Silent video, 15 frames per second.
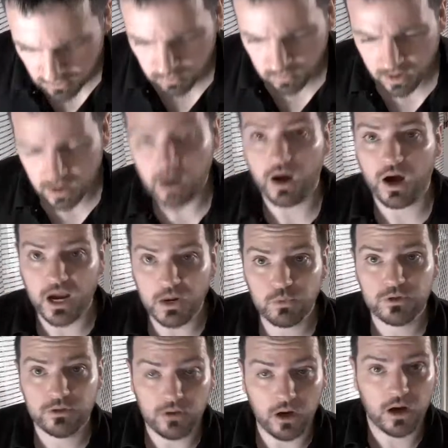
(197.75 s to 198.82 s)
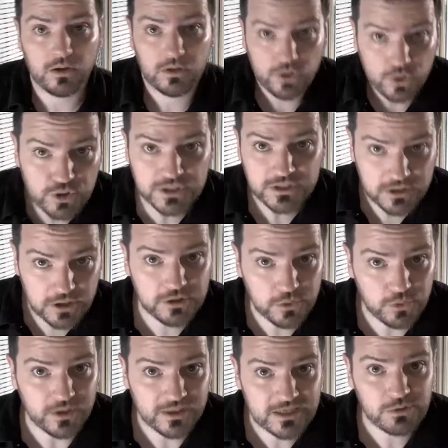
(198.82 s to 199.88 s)
what I used to do
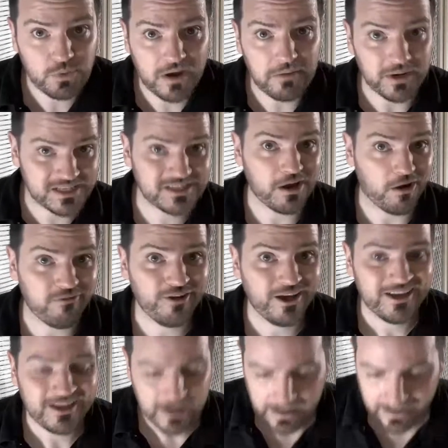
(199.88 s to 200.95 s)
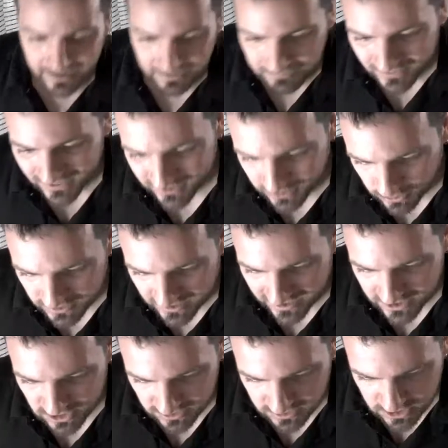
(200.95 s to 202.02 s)
it this way myself. You would
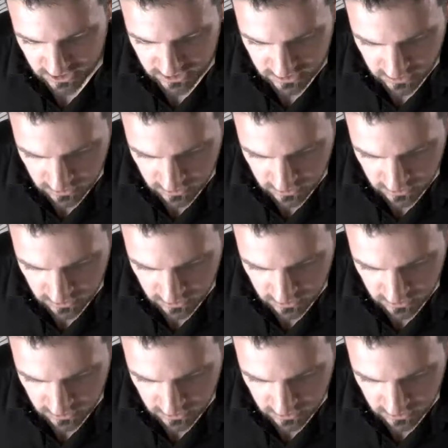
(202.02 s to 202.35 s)
actually just